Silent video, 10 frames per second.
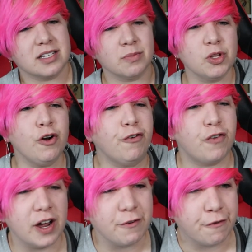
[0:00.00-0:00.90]
Some little
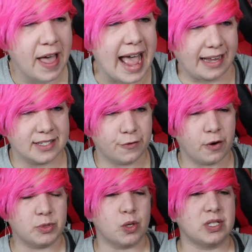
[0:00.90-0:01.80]
fun facts
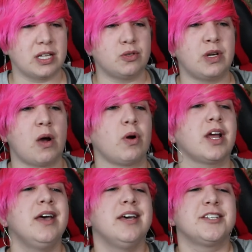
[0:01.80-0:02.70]
from Tokusatsu
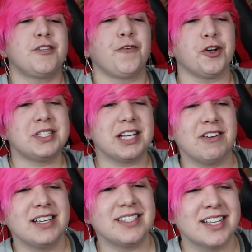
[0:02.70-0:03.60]
Network. This is the first
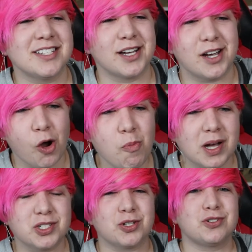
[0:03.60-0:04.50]
series since Go
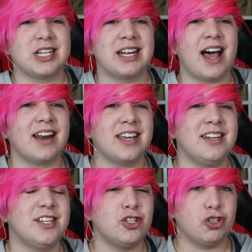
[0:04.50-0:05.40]
Busters to not
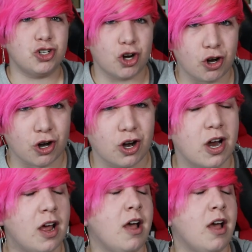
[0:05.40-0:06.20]
end in Jur.